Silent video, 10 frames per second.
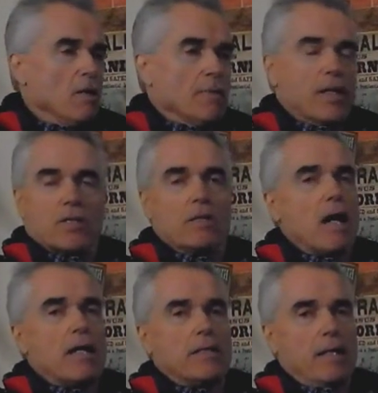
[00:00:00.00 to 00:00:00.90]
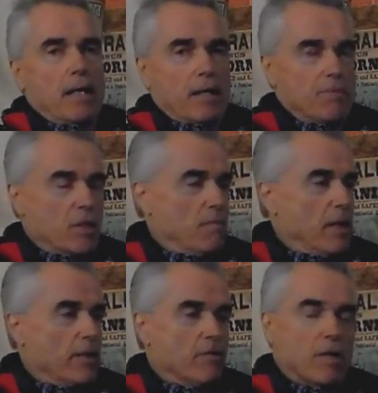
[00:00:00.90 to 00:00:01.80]
Because a lot of times on
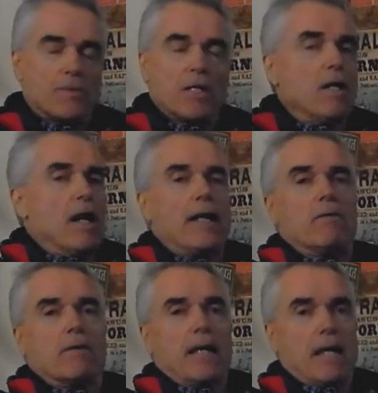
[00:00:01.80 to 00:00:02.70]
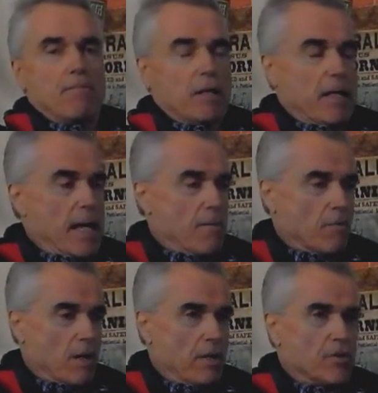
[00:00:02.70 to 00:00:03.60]
my trips, I don't camp in
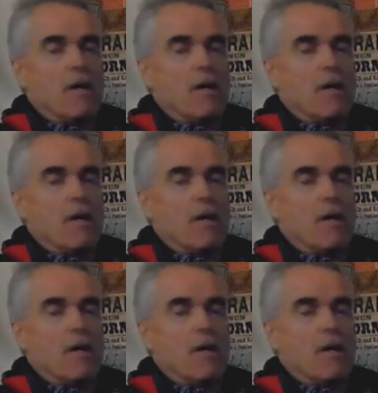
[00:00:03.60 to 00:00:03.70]
campgrounds.